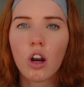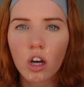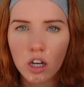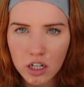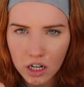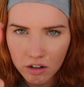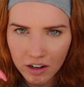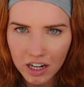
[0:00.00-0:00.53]
looking
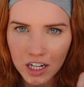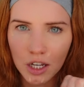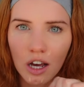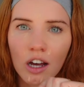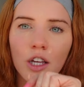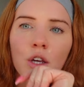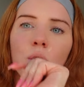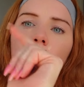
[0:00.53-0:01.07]
directly
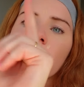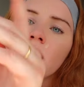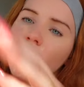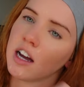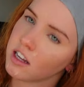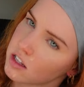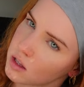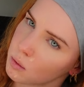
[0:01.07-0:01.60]
at you.
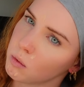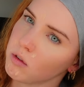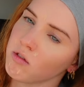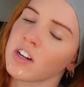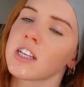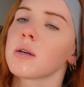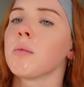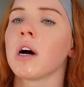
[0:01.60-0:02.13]
That is the
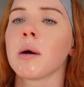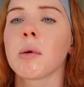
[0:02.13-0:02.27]
reason why.